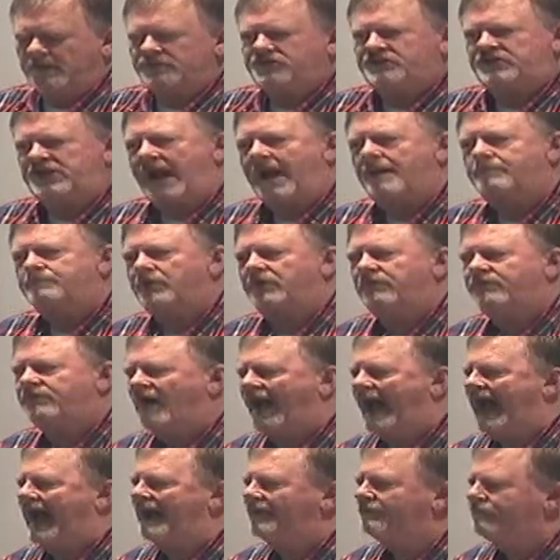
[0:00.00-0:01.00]
chapter
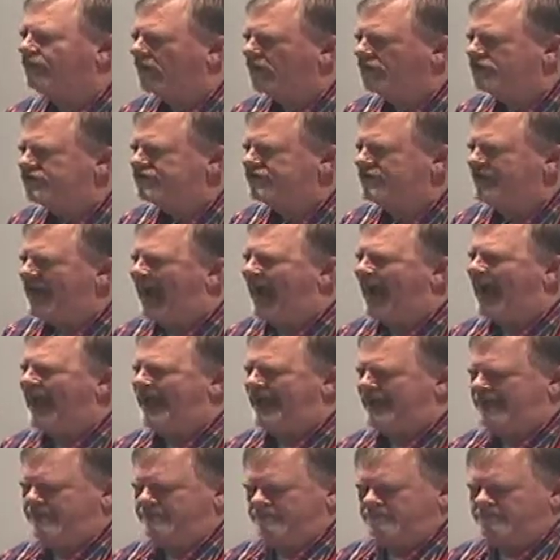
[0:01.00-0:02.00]
5, verse
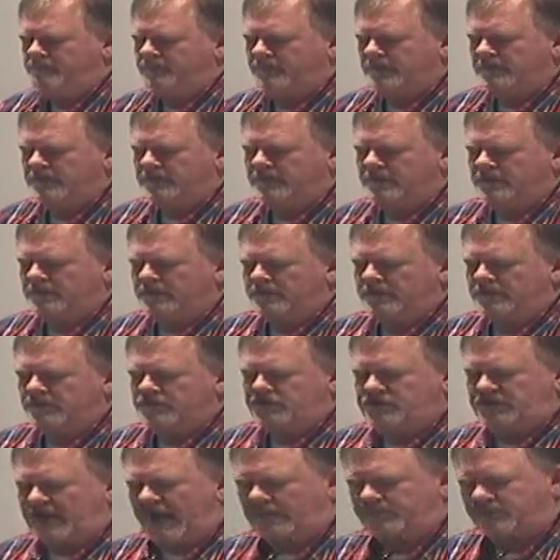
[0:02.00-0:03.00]
9,
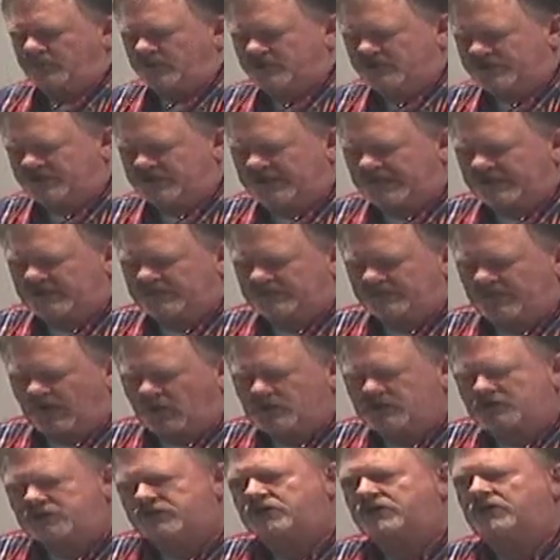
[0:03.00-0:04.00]
chapter 6,
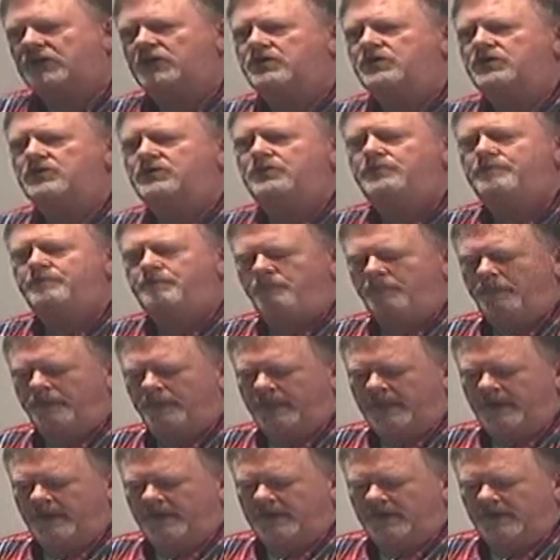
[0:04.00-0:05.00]
verse 2,
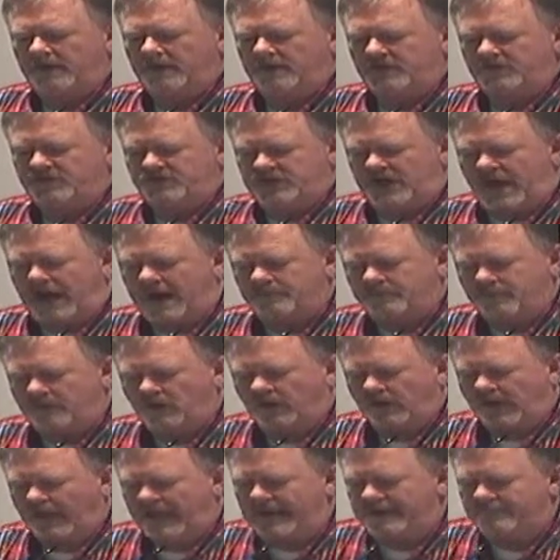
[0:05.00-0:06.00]

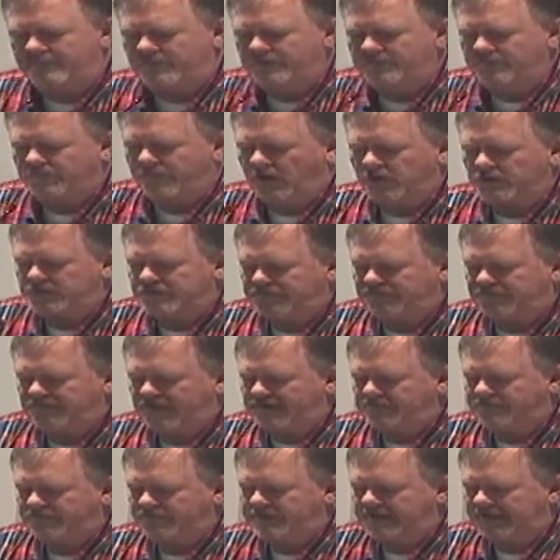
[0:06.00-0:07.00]
chapter 11, verse
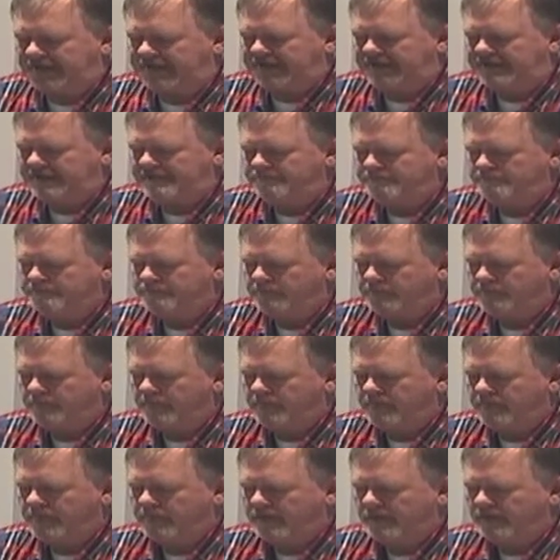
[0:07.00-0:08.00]
15,
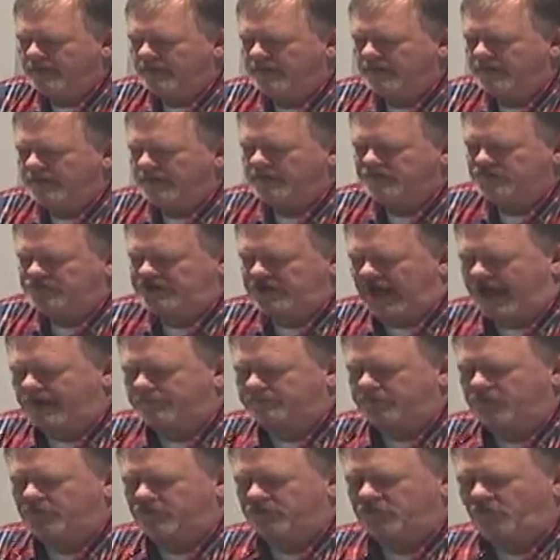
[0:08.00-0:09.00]

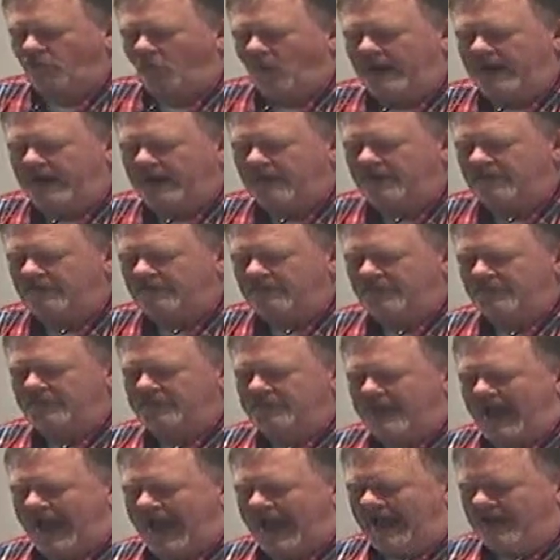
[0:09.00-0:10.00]
chapter 12,
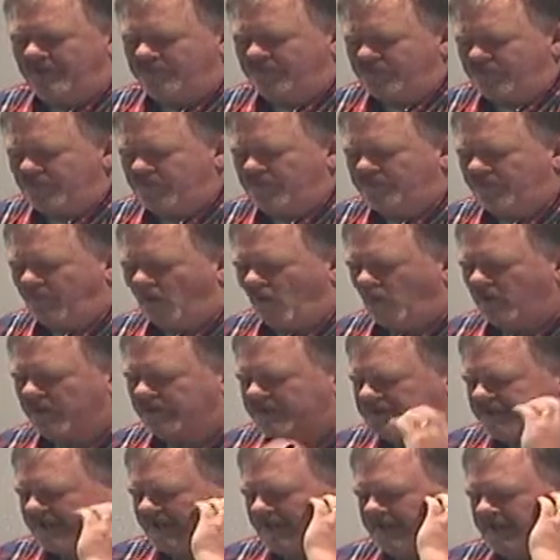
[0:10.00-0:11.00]
9 through
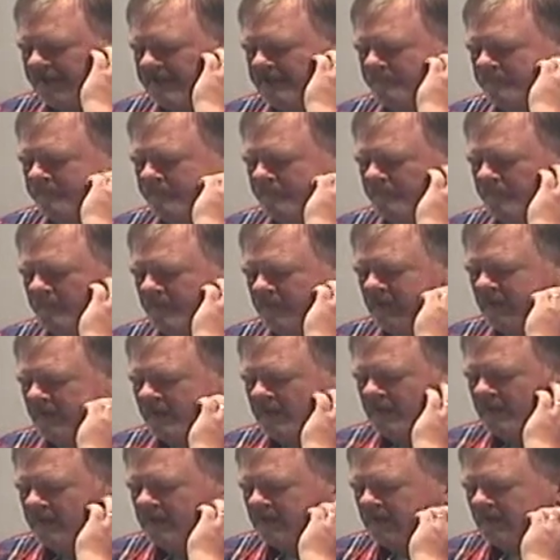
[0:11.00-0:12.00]
14.
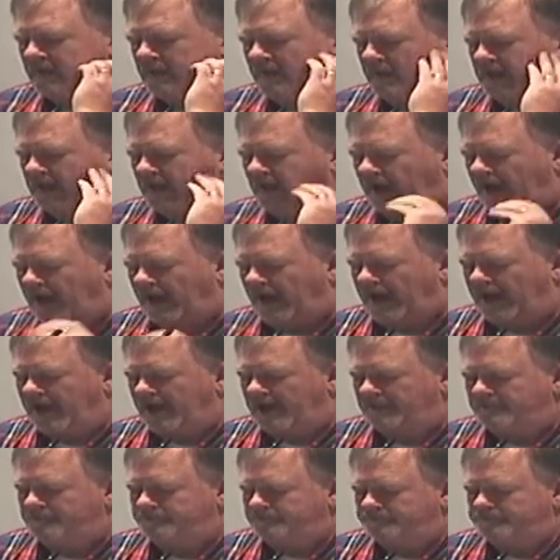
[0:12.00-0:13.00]

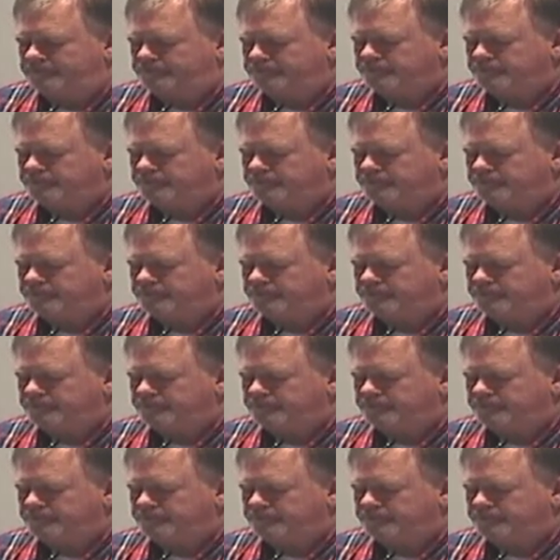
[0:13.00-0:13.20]
Um,